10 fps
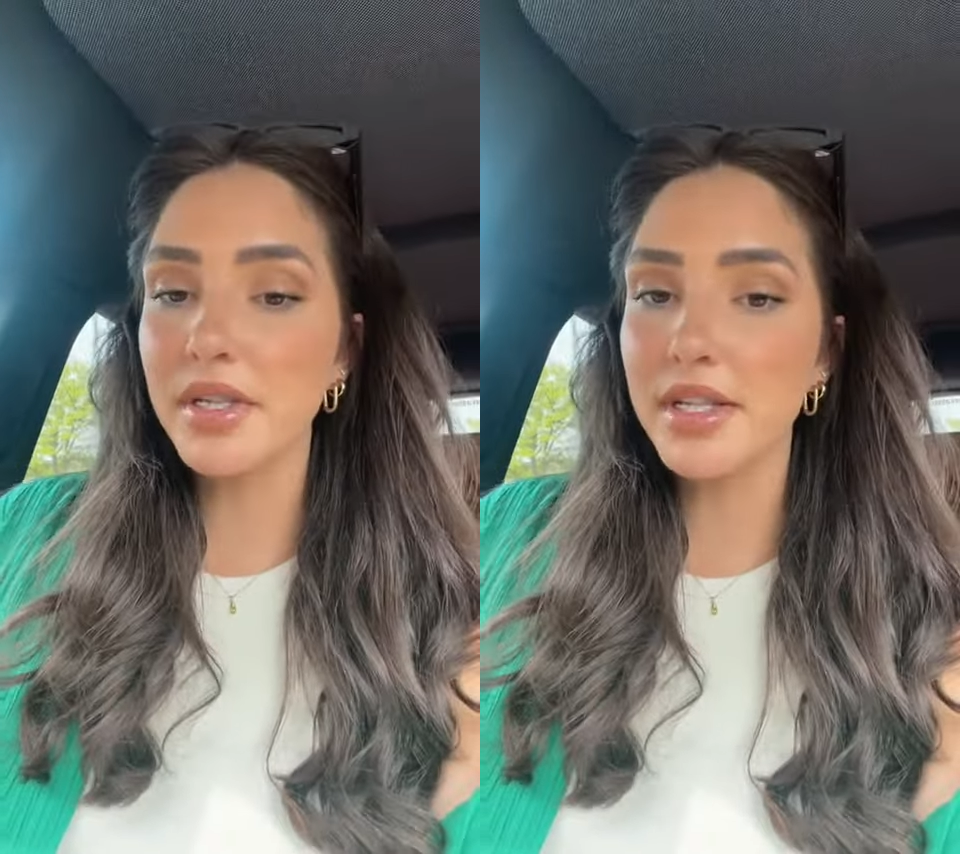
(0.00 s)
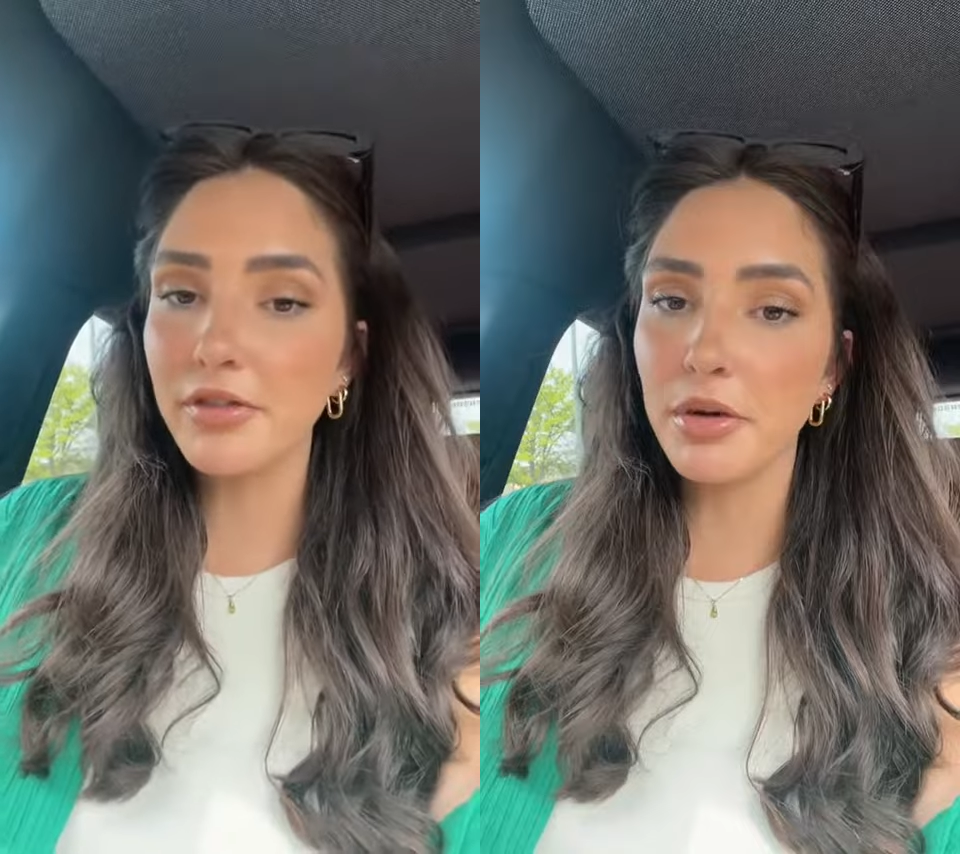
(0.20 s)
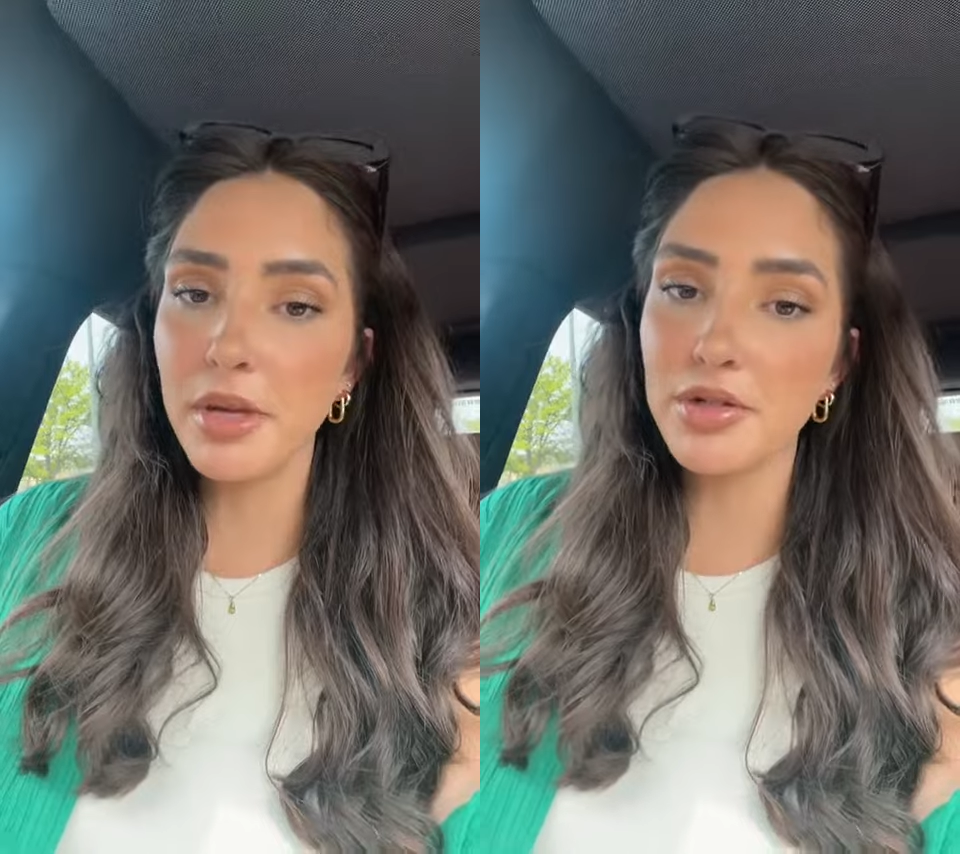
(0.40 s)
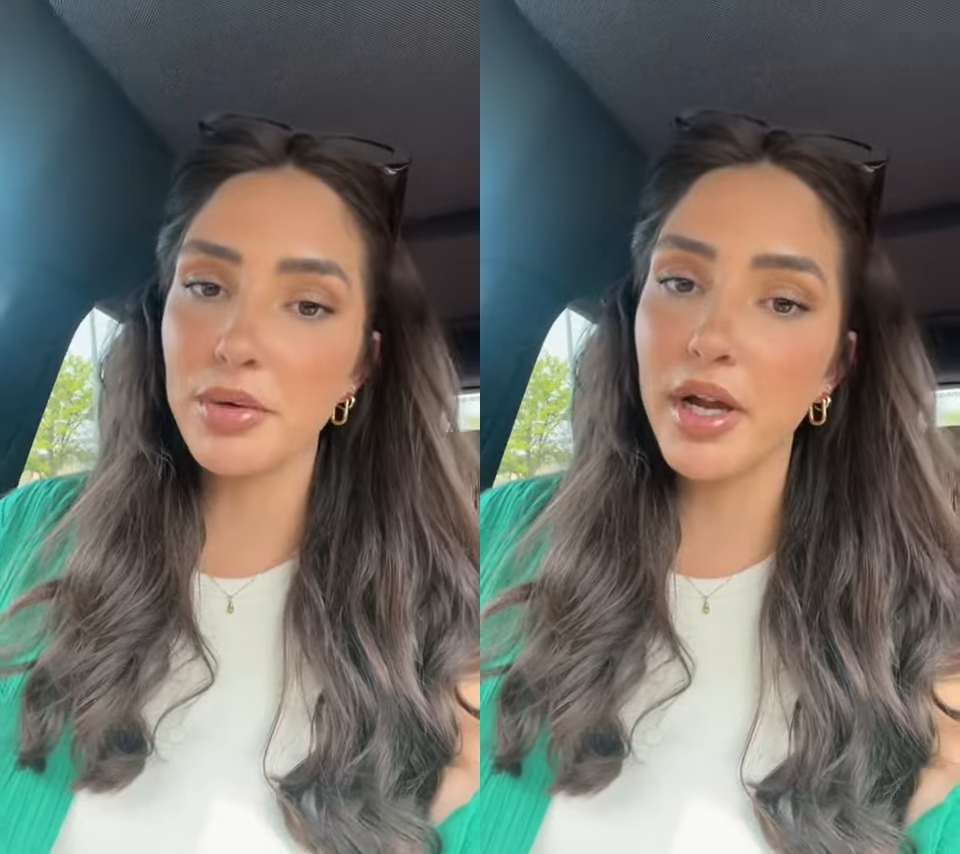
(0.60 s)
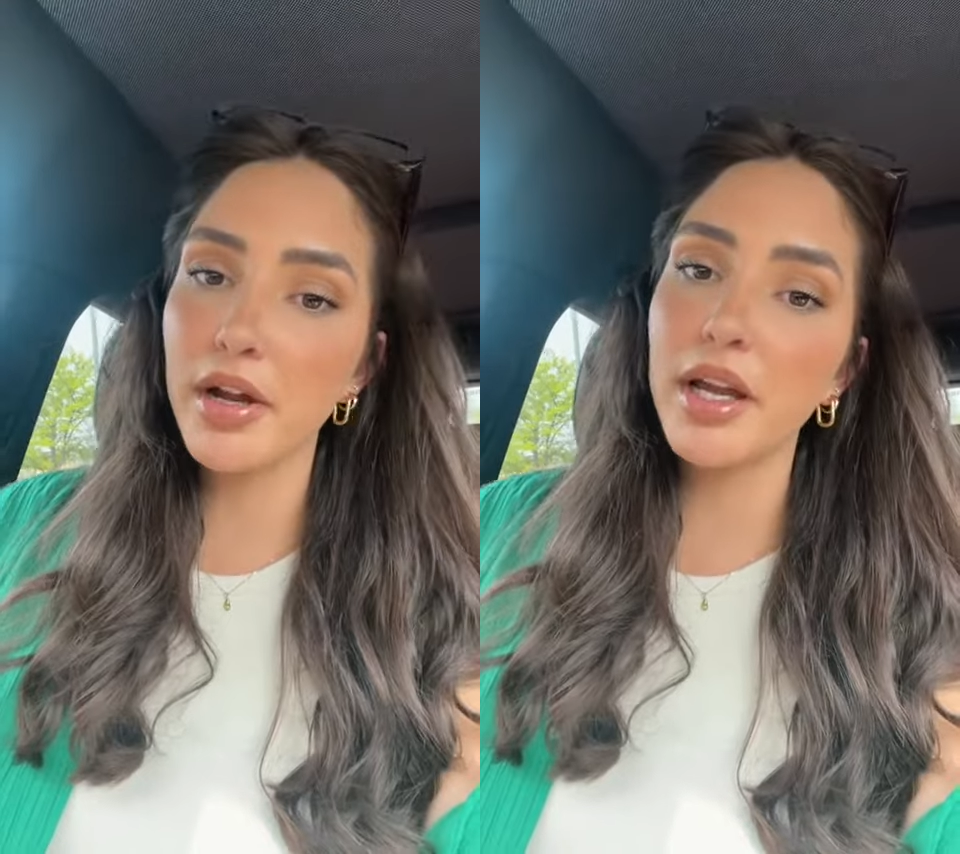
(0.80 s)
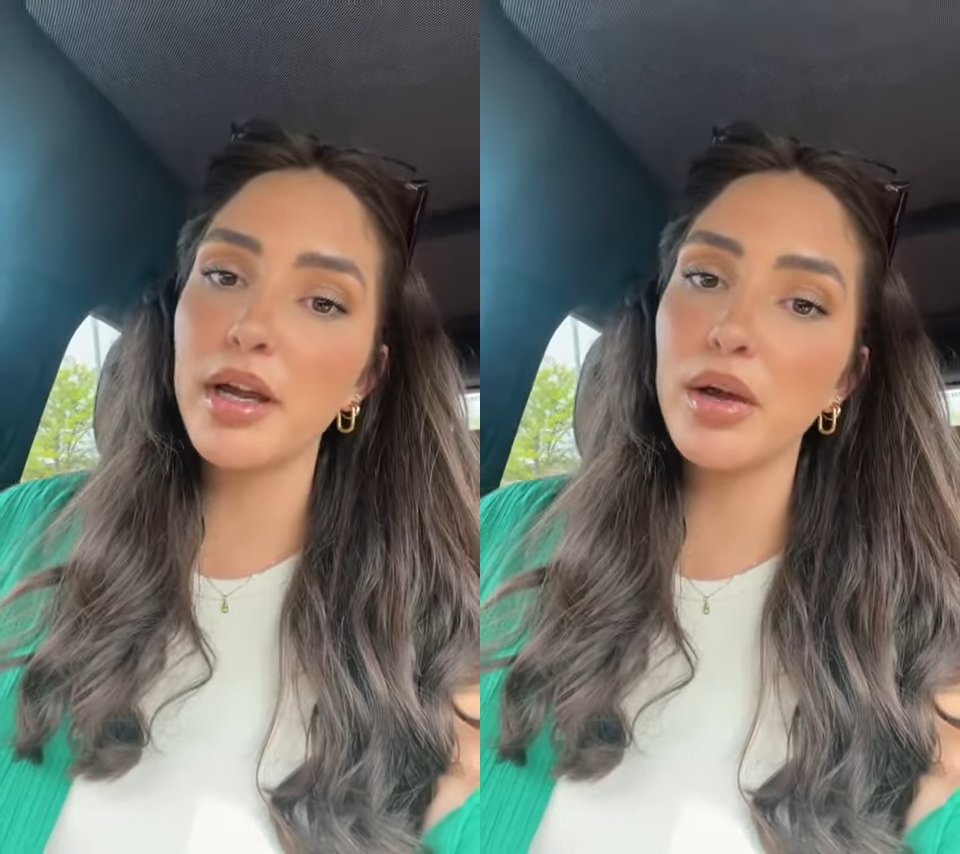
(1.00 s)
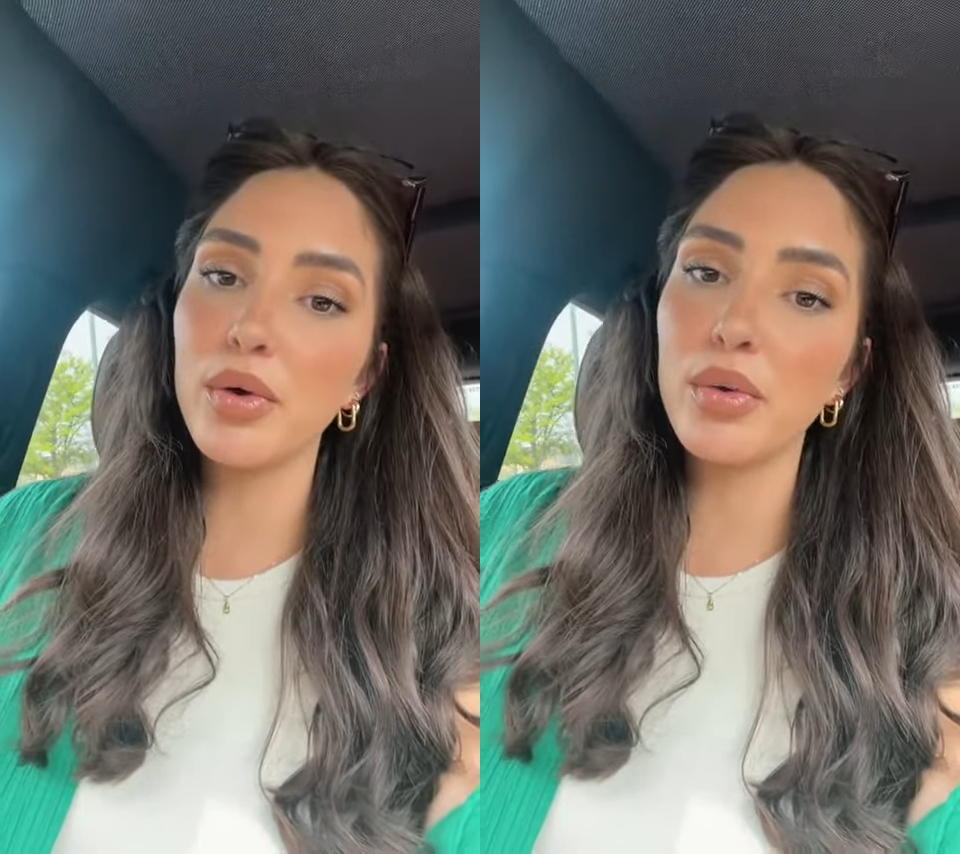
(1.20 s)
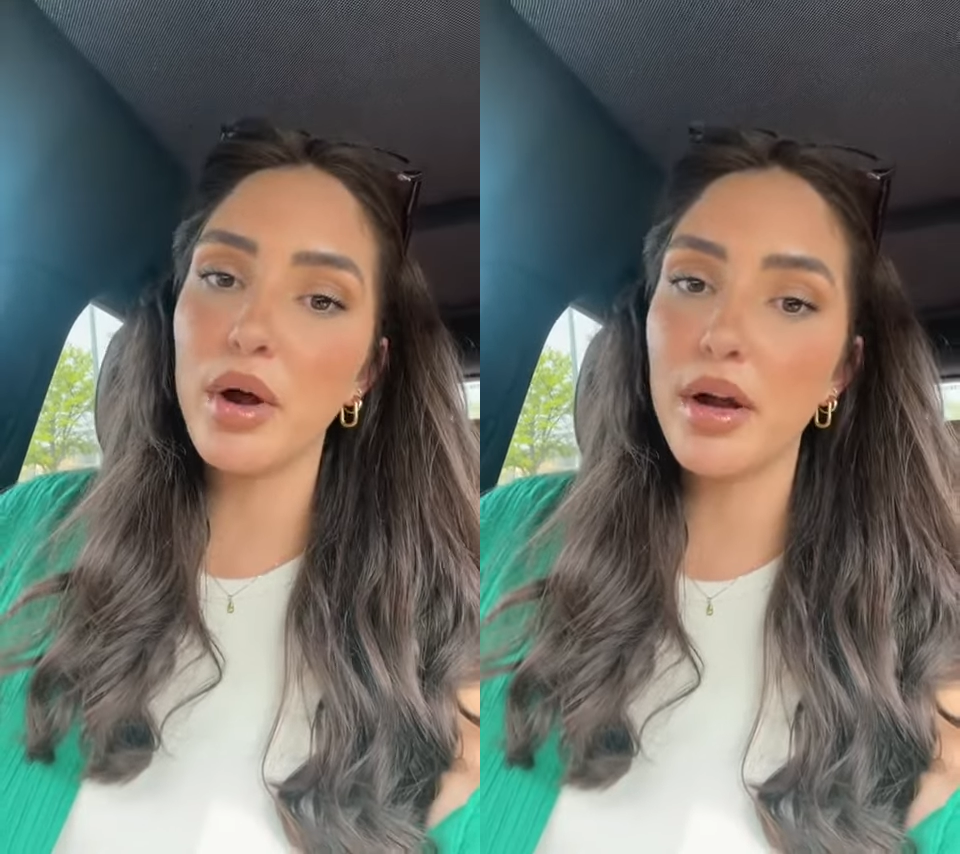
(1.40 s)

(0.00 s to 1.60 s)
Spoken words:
in the Denver metro area who